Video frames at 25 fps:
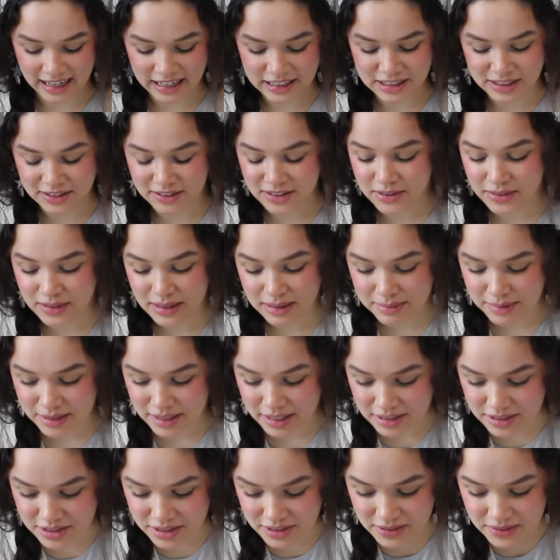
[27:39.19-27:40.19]
I don't know what I'm
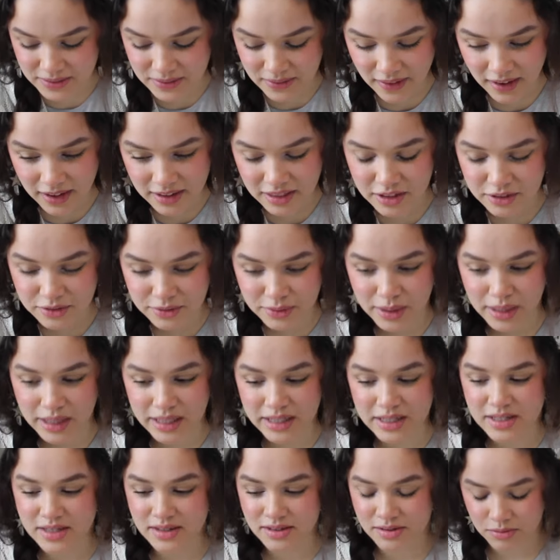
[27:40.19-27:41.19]
gonna do on the
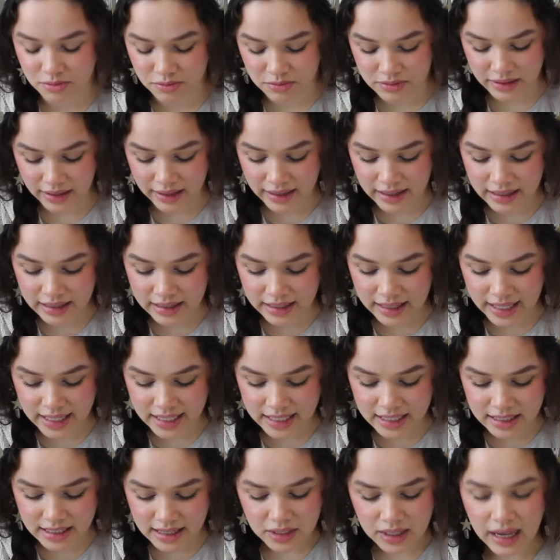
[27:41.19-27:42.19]
release night
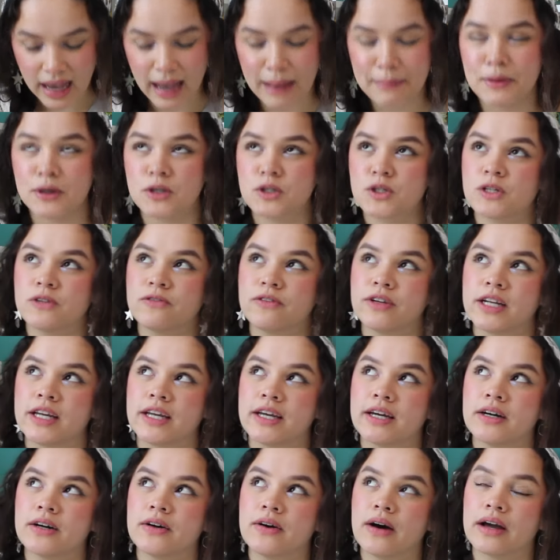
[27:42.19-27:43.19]
yet. I posted a
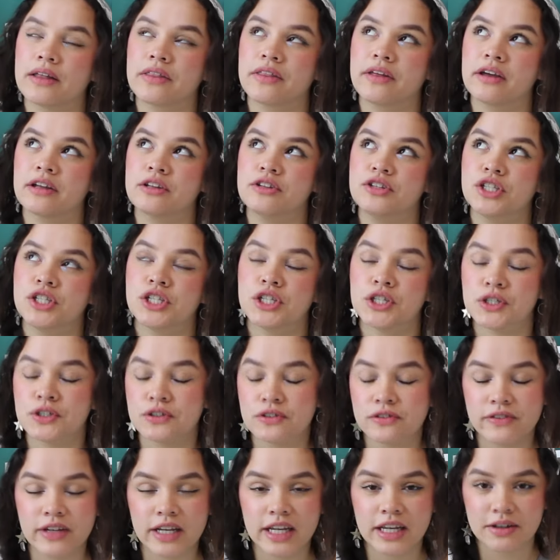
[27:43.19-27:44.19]
video, I think
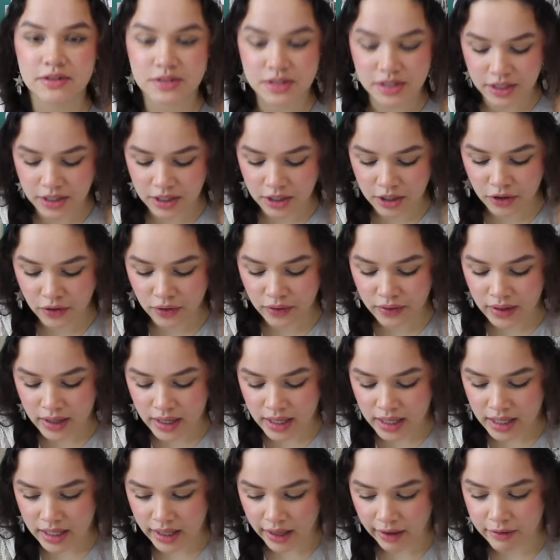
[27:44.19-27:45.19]
2 videos ago.
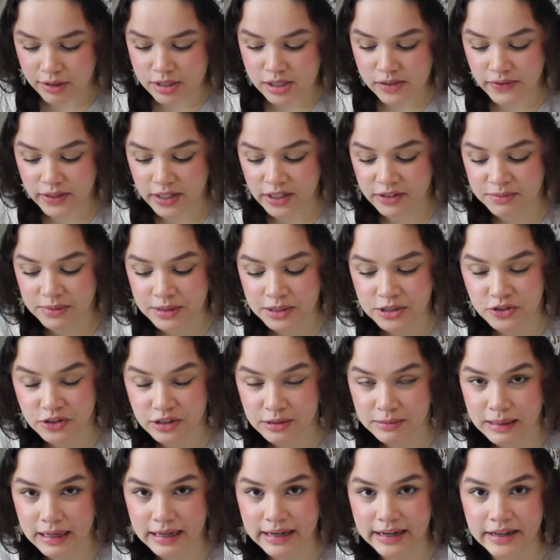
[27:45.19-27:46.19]
It was a video of me
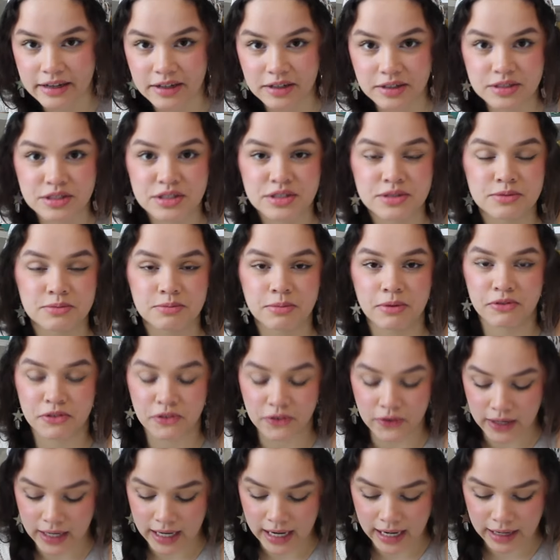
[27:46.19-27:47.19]
doing my nails
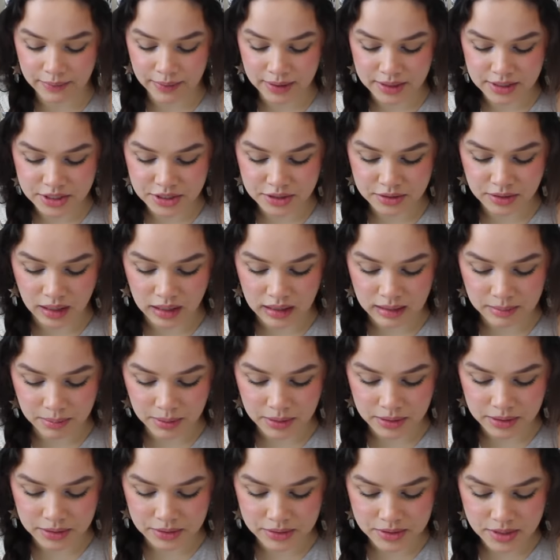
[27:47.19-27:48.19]
before I went to
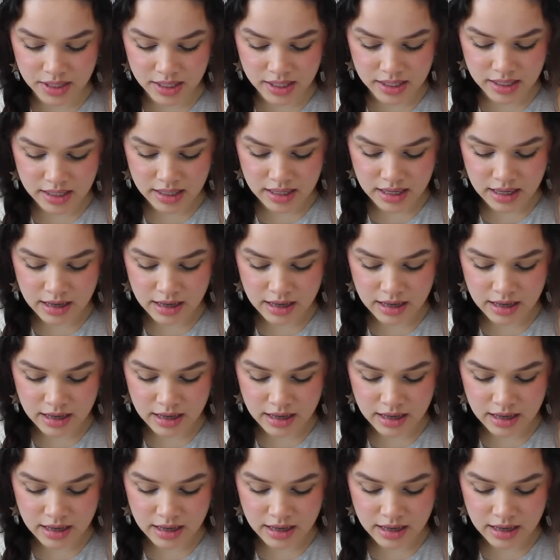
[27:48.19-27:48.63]
Lollapalooza.